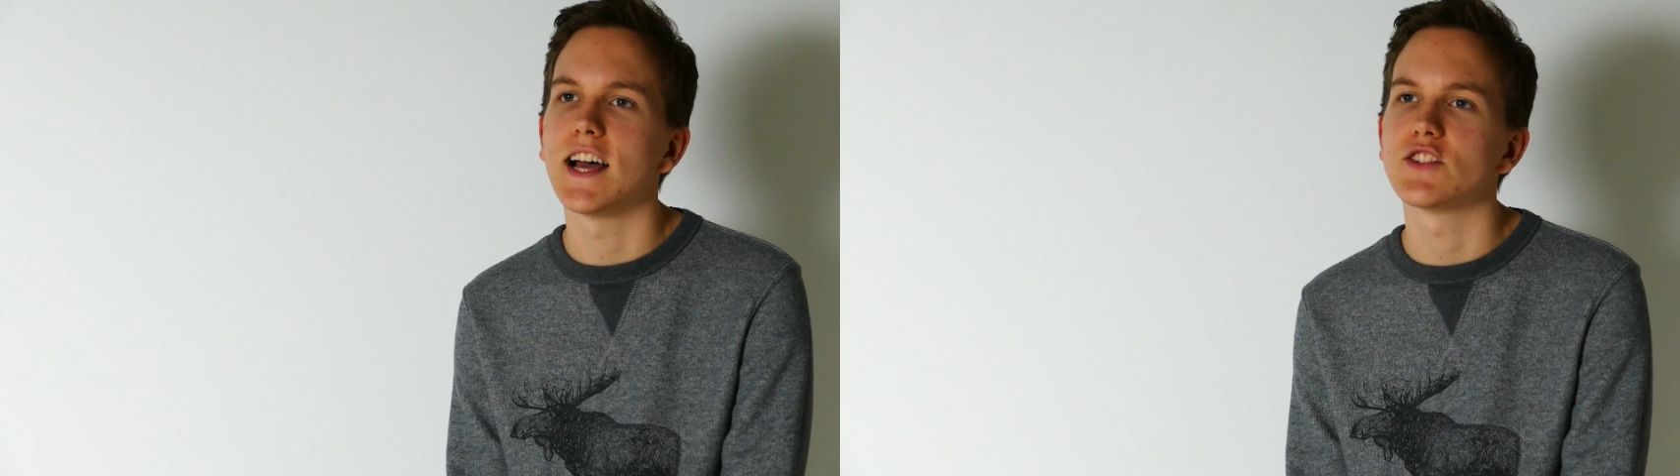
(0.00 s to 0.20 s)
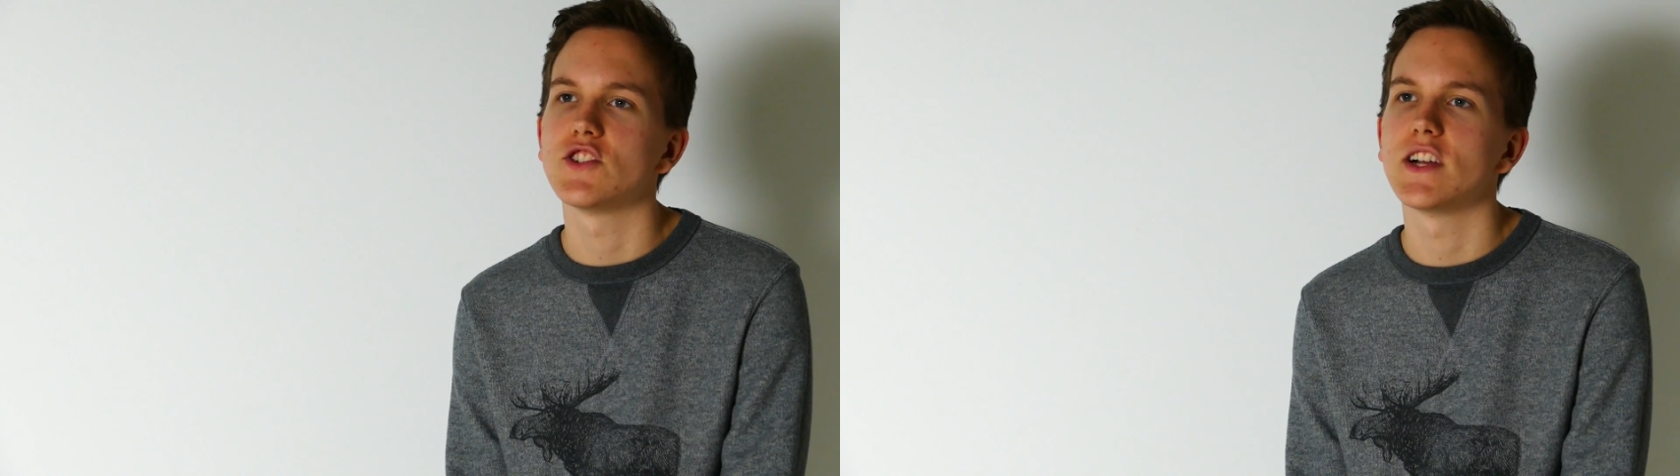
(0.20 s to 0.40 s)

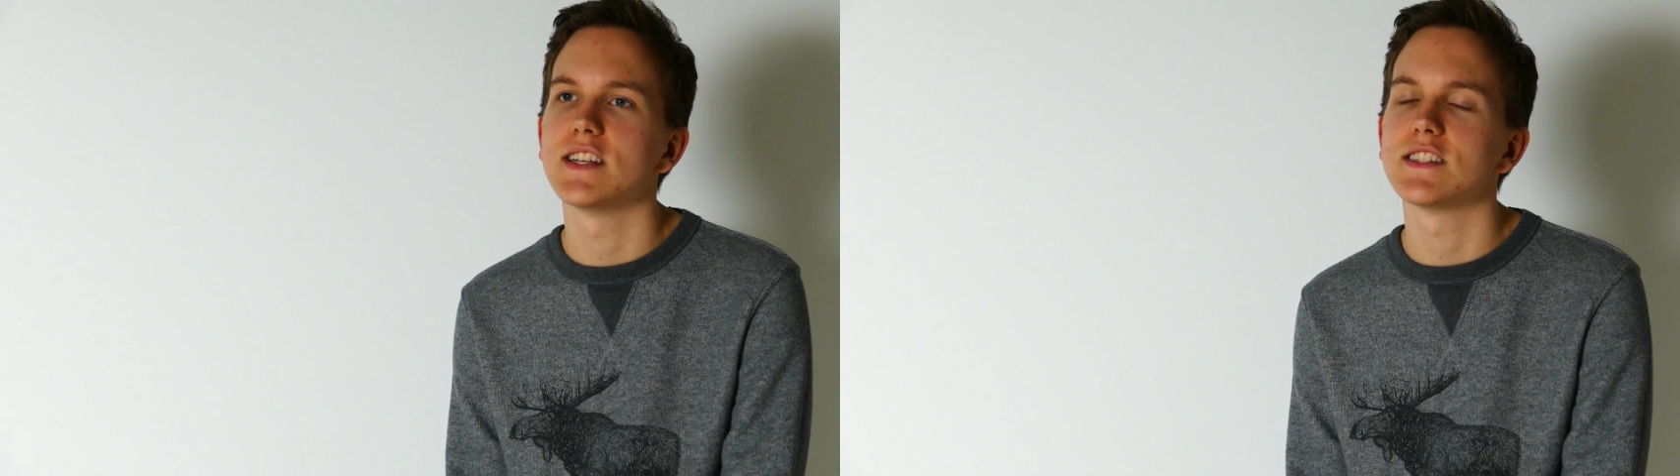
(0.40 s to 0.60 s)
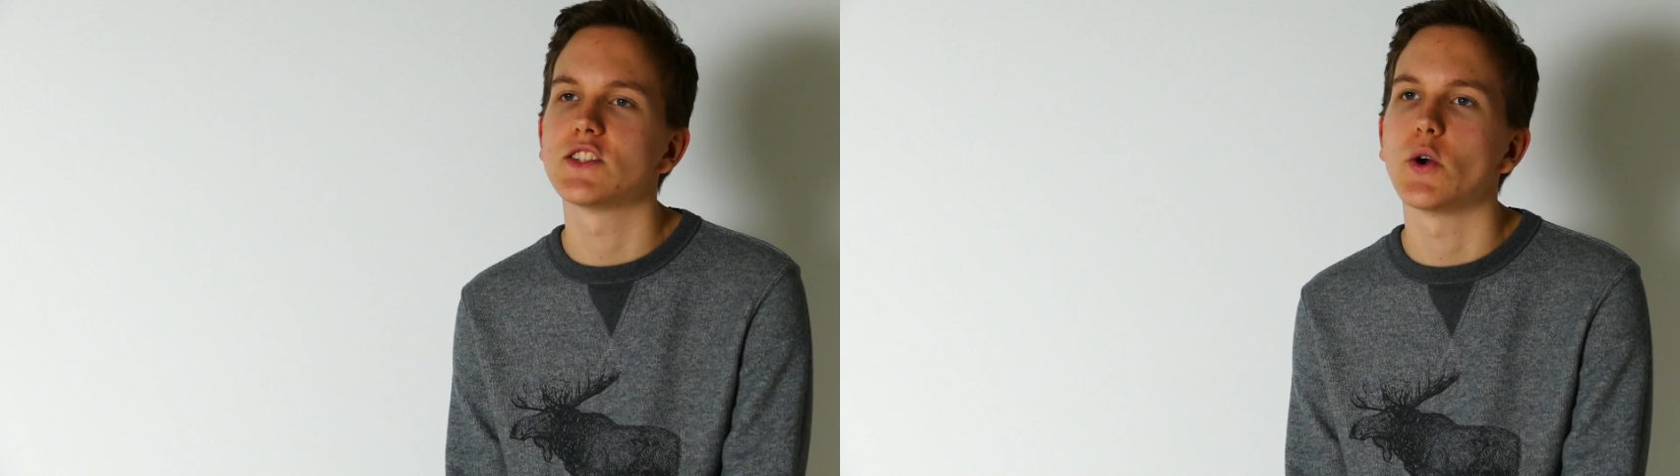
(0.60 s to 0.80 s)
last year
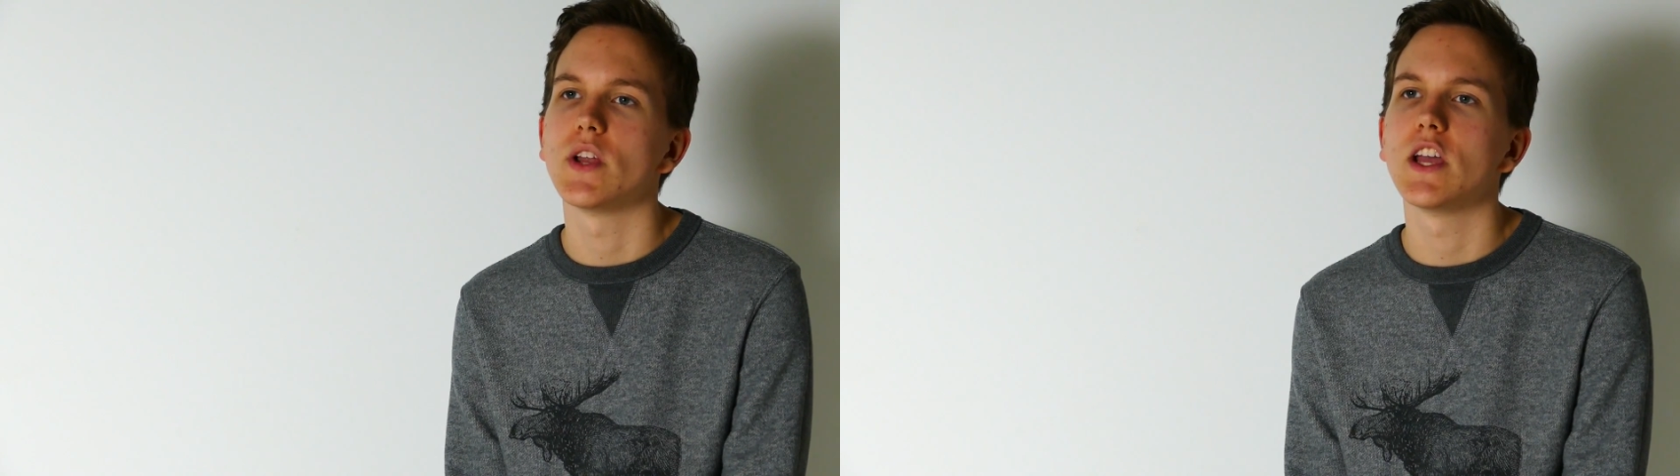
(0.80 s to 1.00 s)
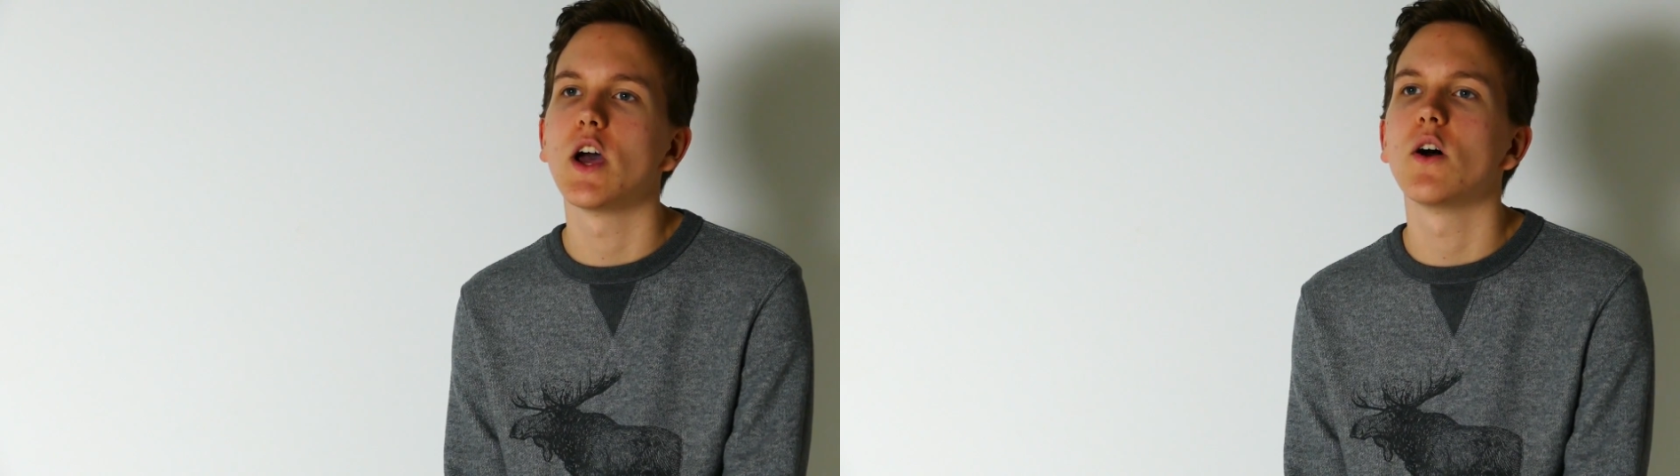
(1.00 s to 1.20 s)
as
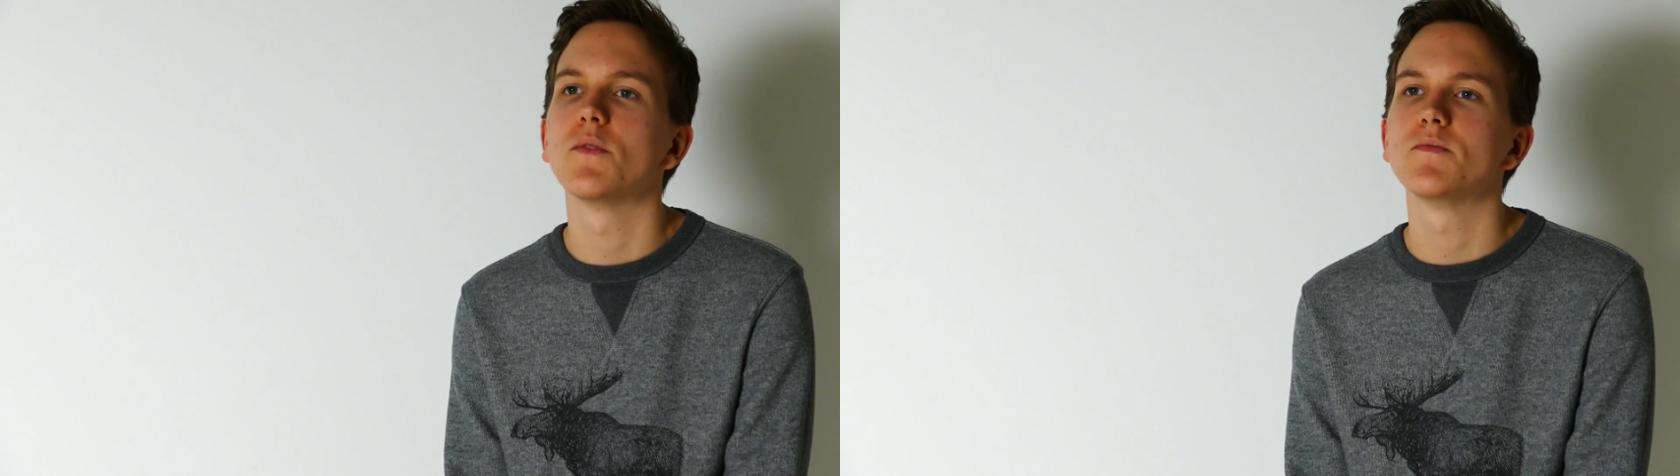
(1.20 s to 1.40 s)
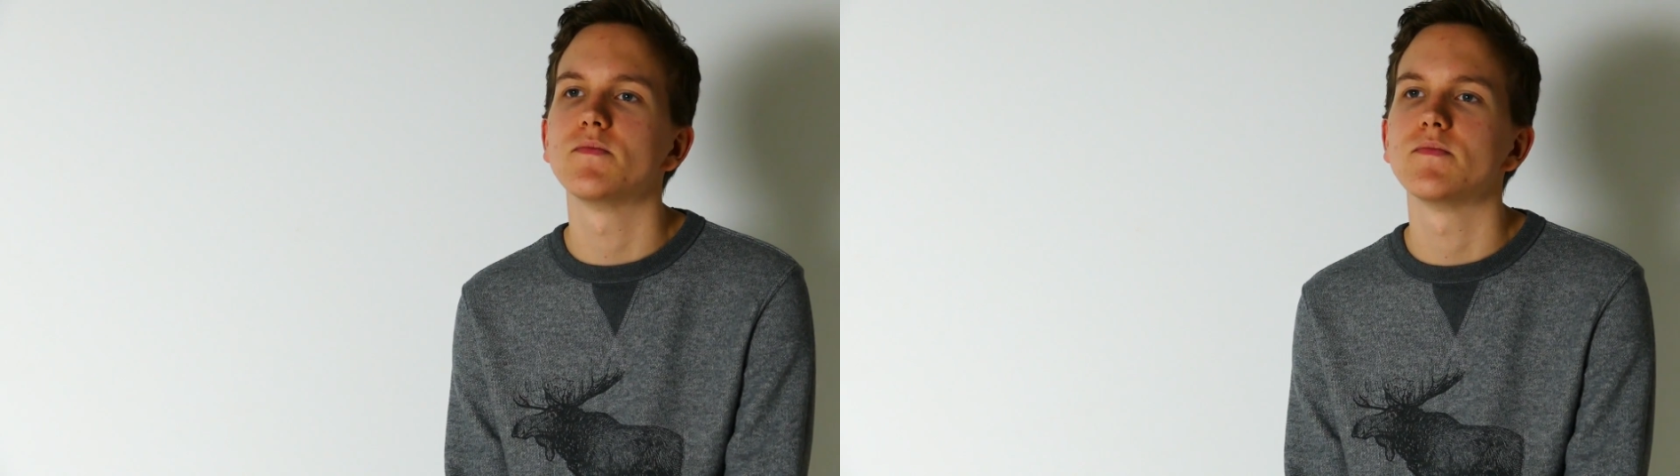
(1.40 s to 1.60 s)
Antonio.